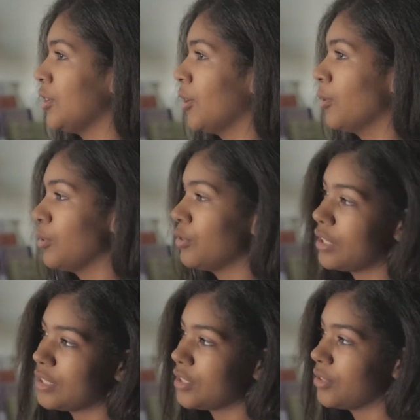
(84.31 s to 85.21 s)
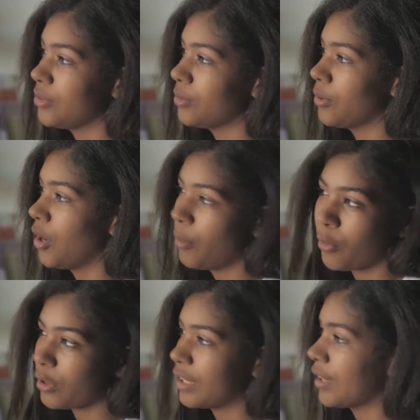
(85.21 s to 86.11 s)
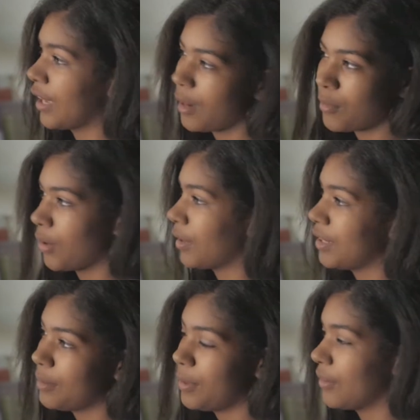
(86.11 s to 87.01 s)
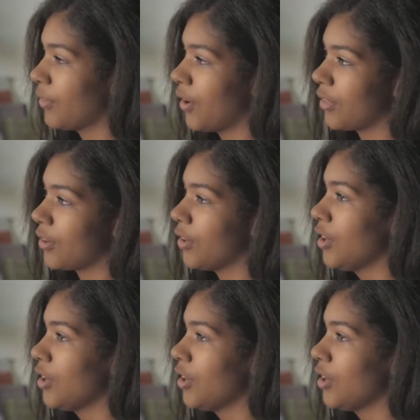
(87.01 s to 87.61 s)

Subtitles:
you know, you need to abort it, like I'm not ready to be a father.